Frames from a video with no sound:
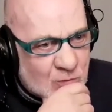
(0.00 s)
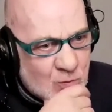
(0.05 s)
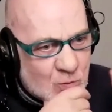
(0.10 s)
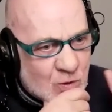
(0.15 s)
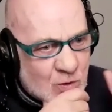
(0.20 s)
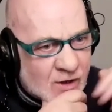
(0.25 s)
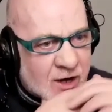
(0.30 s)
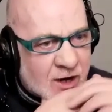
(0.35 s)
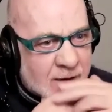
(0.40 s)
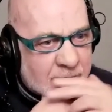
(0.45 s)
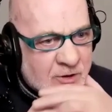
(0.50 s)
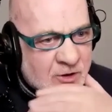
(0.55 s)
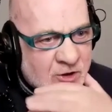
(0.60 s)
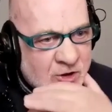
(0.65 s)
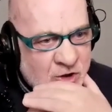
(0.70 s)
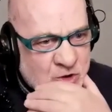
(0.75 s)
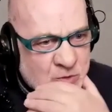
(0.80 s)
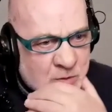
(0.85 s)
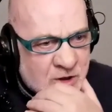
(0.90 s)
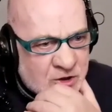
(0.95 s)
what happened in
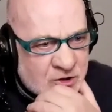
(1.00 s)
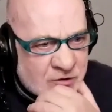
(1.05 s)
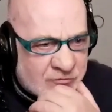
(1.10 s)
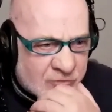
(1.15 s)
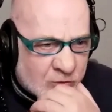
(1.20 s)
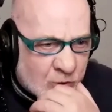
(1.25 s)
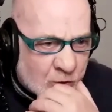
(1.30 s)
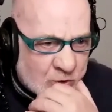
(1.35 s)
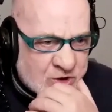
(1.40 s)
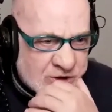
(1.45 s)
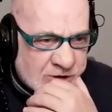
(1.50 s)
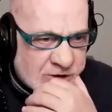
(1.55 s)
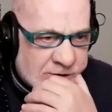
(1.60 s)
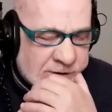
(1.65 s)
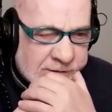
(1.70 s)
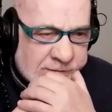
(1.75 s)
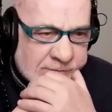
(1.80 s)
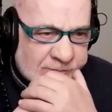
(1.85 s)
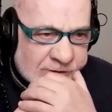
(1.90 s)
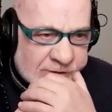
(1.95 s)
2014,
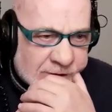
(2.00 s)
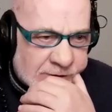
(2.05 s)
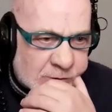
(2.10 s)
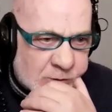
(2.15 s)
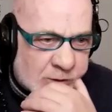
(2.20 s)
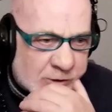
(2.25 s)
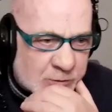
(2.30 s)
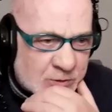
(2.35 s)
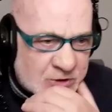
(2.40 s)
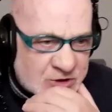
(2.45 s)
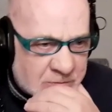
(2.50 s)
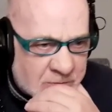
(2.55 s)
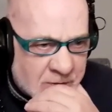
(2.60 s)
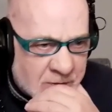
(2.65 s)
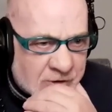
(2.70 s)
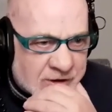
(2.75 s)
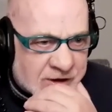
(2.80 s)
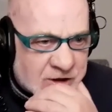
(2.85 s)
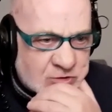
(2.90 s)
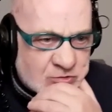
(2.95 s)
and what was
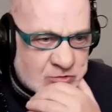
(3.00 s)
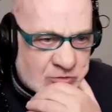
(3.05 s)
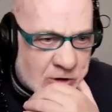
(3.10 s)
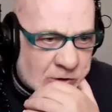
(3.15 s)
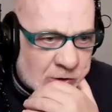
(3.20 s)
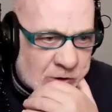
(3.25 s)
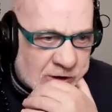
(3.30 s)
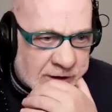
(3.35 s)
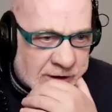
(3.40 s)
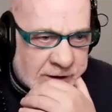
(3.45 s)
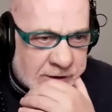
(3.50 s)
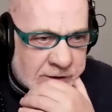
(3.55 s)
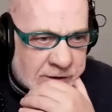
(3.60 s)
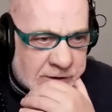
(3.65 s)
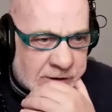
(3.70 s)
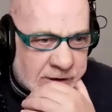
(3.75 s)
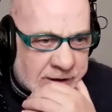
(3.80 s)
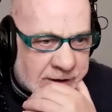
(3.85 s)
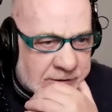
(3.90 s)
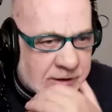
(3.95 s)
America's role in,
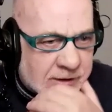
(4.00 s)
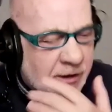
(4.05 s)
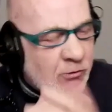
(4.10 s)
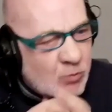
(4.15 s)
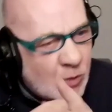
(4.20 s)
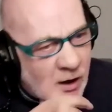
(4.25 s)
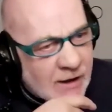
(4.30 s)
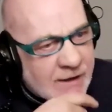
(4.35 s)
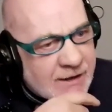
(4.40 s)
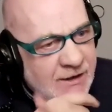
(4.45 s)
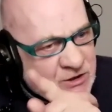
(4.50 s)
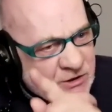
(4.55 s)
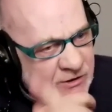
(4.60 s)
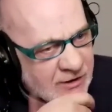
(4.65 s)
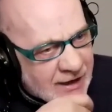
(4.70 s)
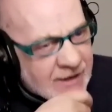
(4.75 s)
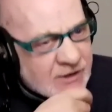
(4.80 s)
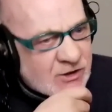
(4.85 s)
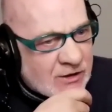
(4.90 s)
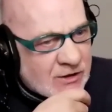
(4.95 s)
and why is
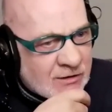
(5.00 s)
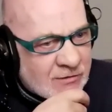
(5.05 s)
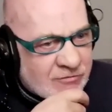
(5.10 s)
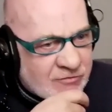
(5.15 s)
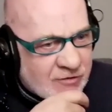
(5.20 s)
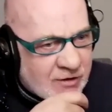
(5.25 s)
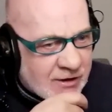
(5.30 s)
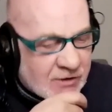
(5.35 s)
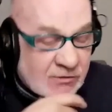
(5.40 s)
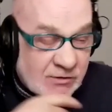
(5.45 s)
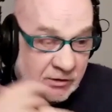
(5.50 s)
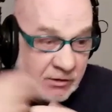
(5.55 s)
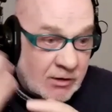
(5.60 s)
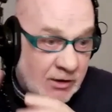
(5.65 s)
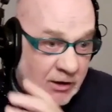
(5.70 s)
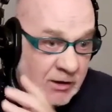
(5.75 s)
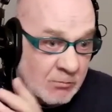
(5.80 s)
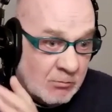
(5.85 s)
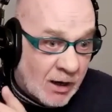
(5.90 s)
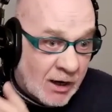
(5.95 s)
that, in fact,
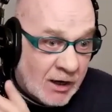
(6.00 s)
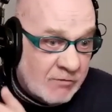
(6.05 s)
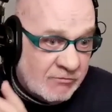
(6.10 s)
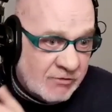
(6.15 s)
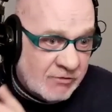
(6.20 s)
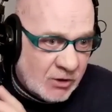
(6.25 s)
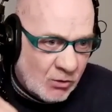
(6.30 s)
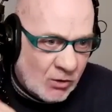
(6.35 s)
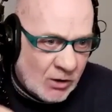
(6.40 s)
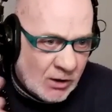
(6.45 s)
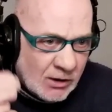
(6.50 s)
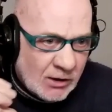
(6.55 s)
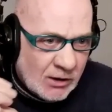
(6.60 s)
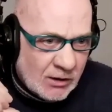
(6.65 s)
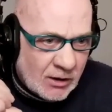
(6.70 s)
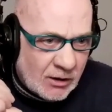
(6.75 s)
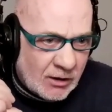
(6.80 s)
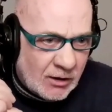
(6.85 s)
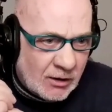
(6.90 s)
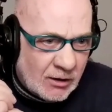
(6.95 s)
in my view,
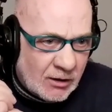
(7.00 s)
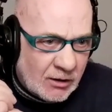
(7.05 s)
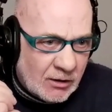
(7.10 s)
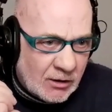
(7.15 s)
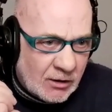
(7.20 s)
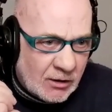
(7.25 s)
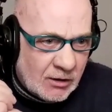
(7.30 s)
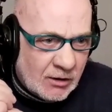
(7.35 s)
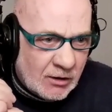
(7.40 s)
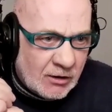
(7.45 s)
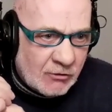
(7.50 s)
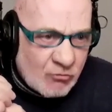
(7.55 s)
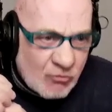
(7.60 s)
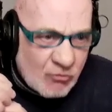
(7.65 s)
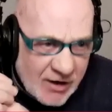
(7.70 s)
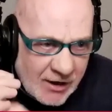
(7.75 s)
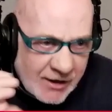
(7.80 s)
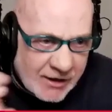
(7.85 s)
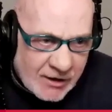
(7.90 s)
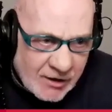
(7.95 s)

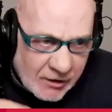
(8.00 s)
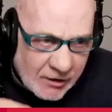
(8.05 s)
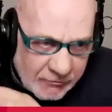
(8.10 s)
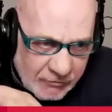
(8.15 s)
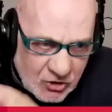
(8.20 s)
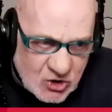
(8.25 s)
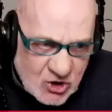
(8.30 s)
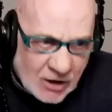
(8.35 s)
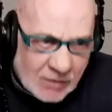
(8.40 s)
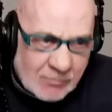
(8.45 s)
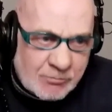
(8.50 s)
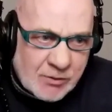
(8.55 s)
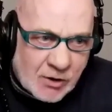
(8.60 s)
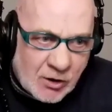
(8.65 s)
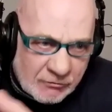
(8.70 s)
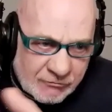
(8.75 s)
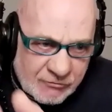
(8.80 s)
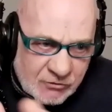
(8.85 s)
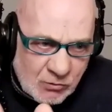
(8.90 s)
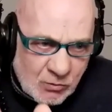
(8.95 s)
really a kind of a jump
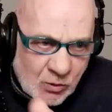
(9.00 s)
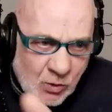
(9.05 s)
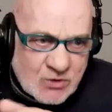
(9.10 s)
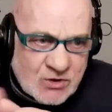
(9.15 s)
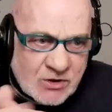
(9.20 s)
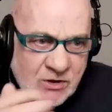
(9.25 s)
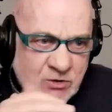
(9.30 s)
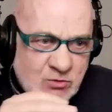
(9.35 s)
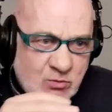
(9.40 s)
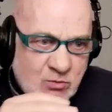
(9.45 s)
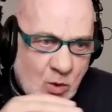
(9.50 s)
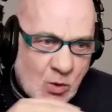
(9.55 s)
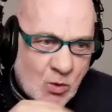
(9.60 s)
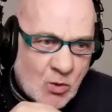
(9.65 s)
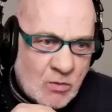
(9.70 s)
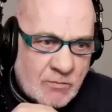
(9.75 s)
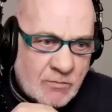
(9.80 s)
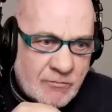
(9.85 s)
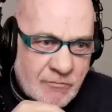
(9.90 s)
off towards this war?